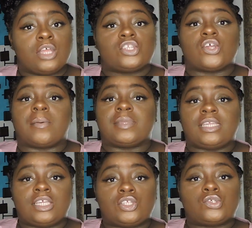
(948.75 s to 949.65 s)
So I'm going to
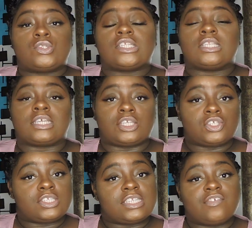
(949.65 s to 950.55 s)
need you to look at
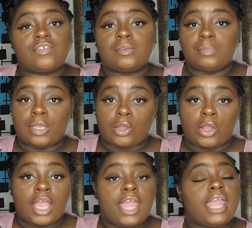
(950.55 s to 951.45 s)
yourself in the mirror